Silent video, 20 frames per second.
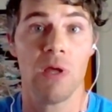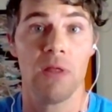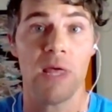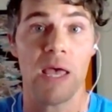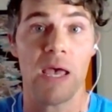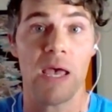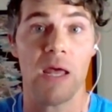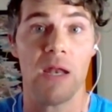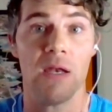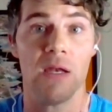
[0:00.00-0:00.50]

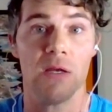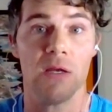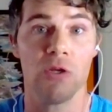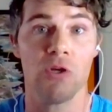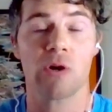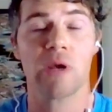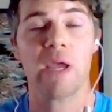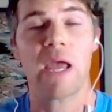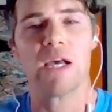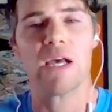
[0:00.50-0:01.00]
then mm-hmm.
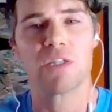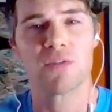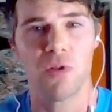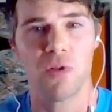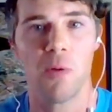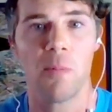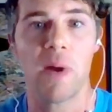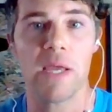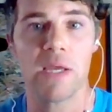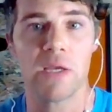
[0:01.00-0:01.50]
your cash
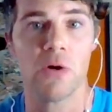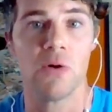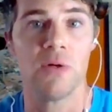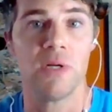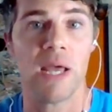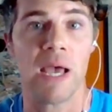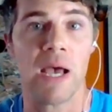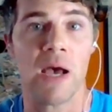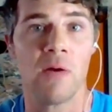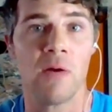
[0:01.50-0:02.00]
flow might go
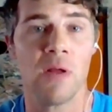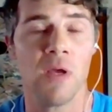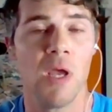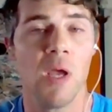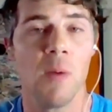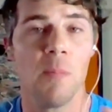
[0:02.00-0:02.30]
down.